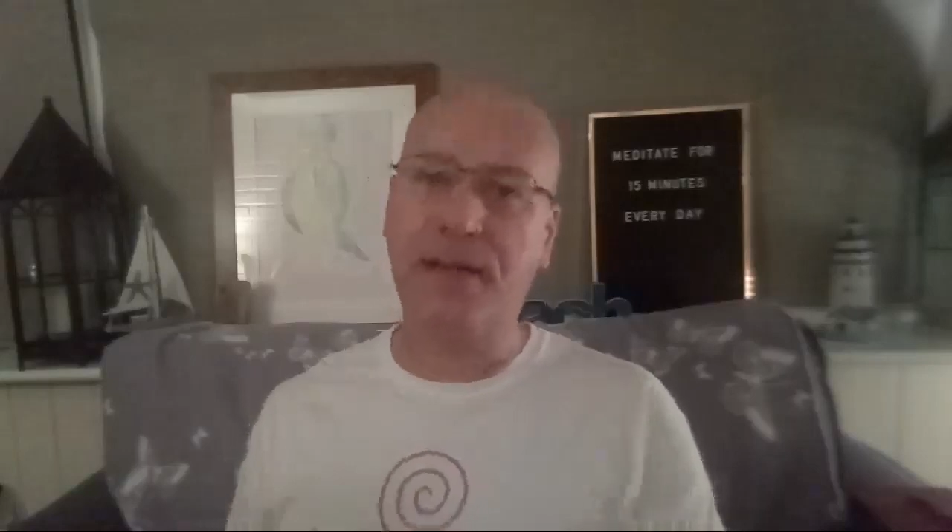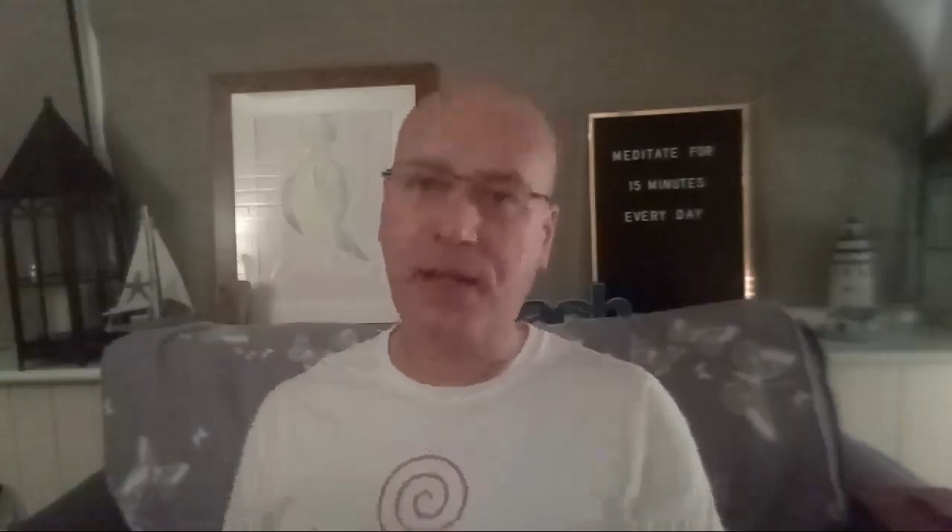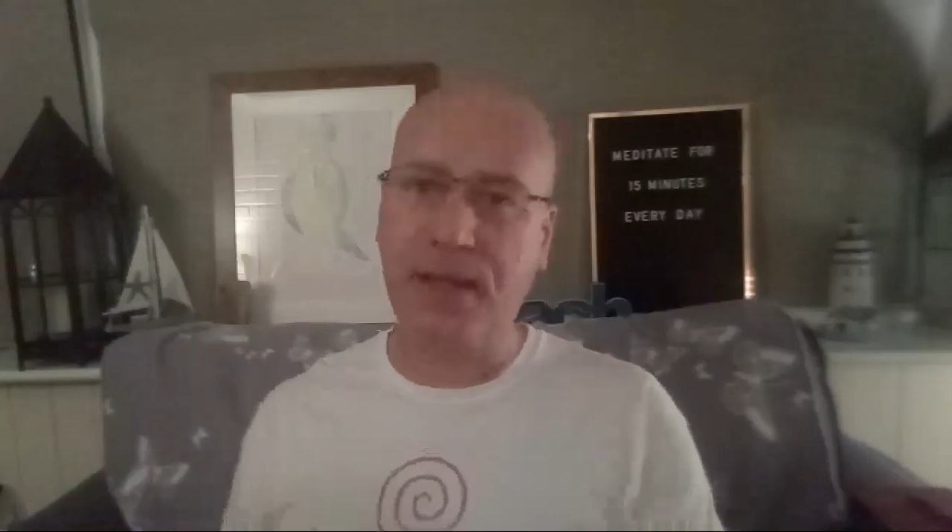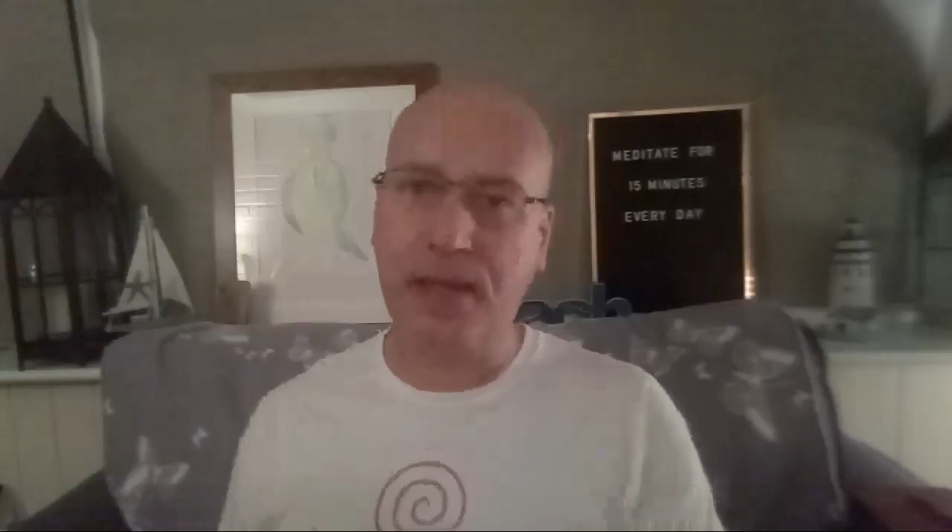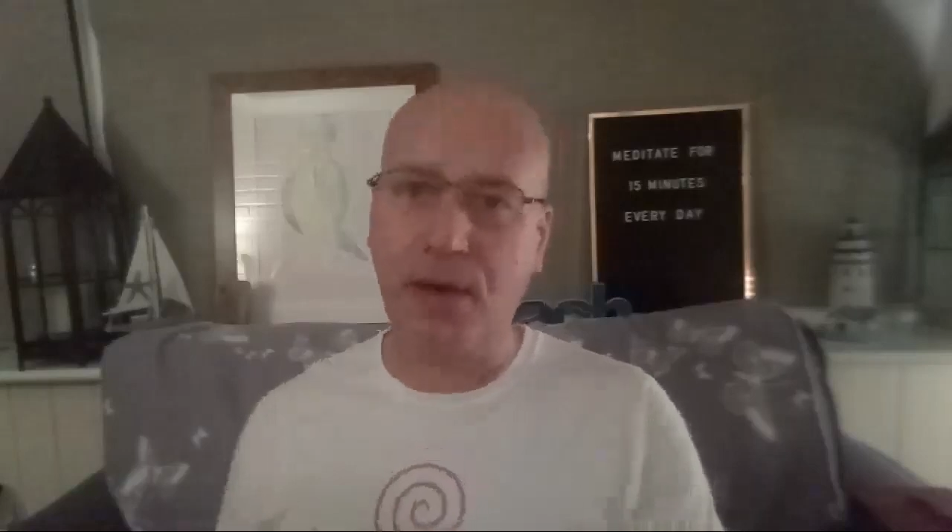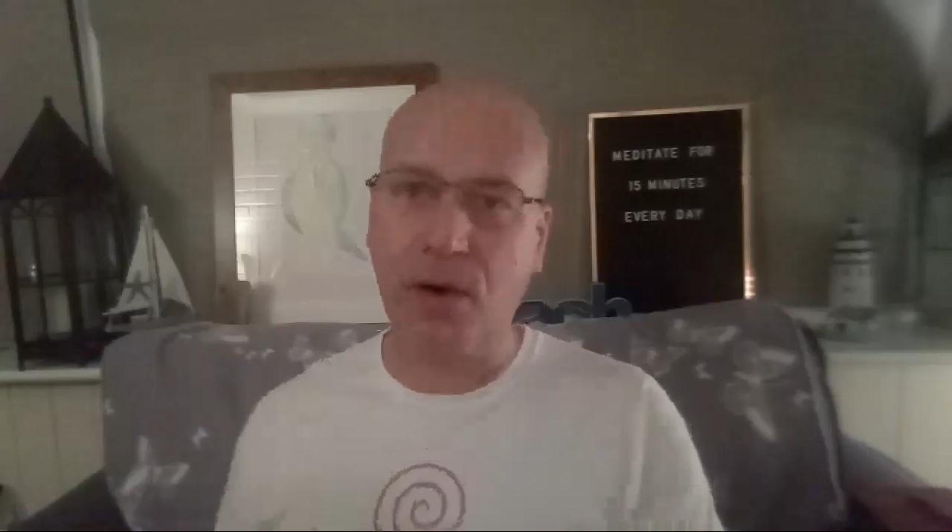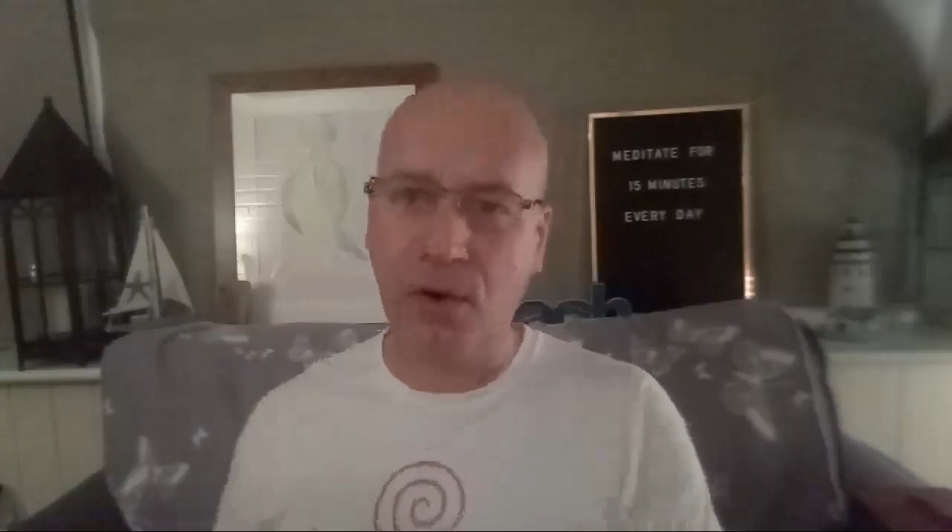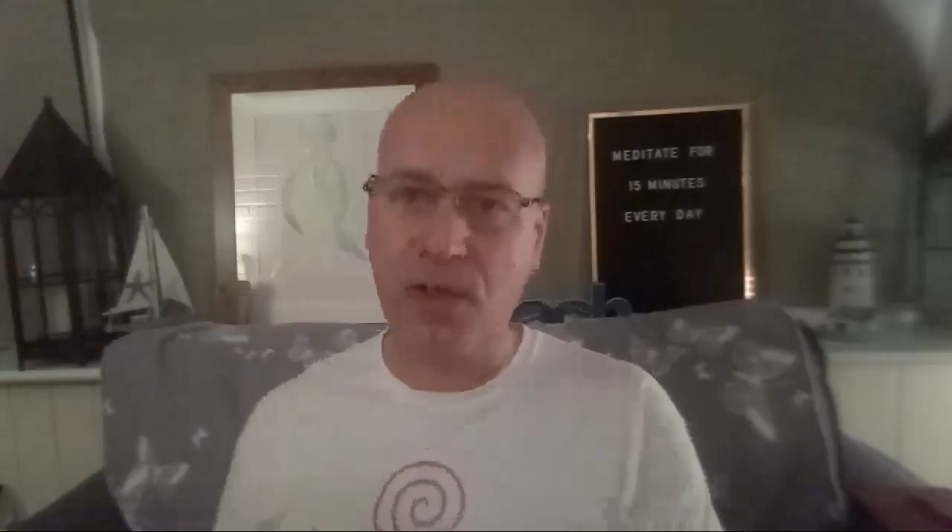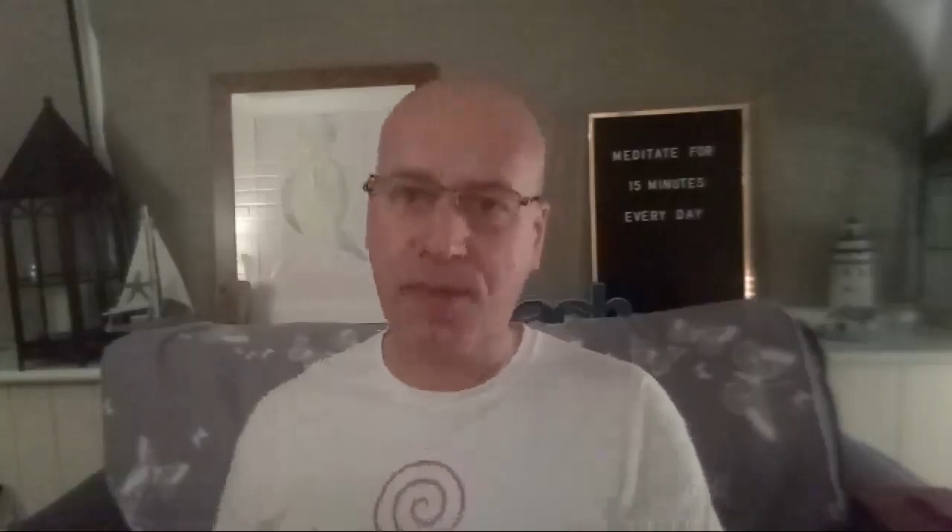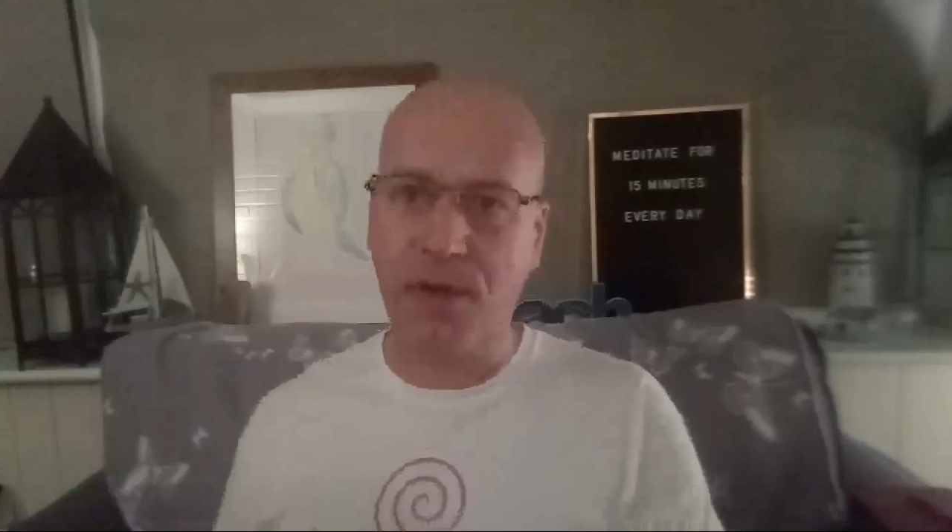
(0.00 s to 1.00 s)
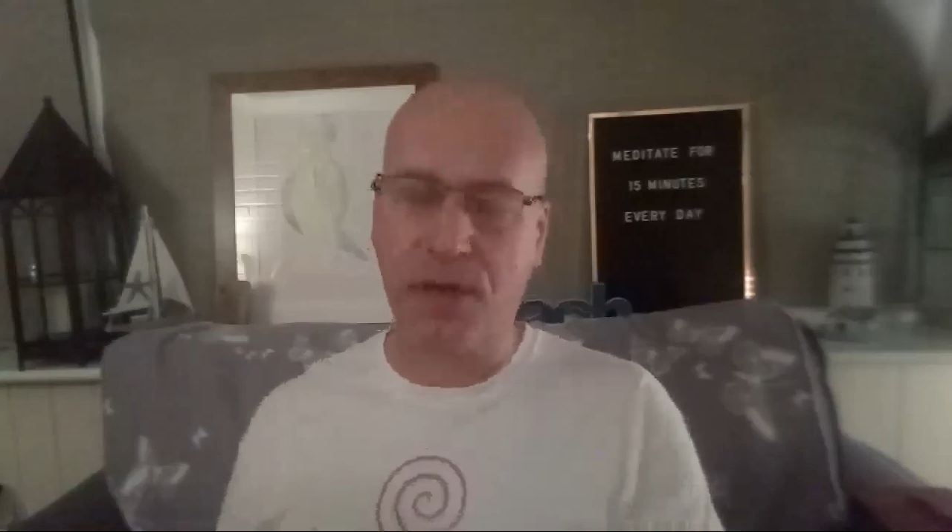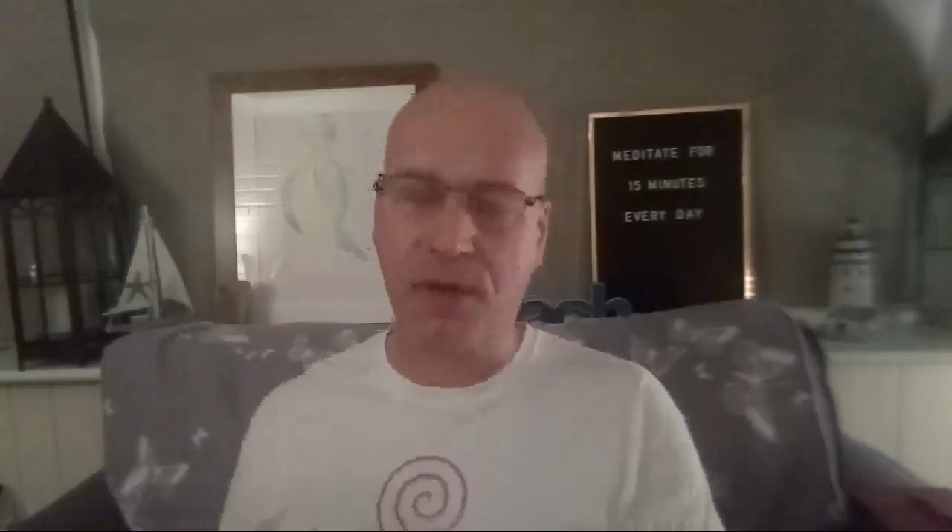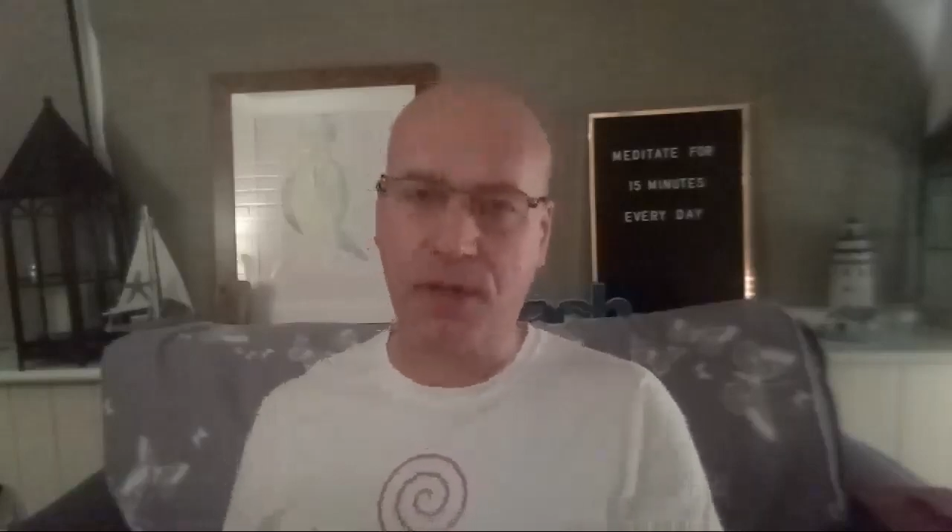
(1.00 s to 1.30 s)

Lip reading: the audible,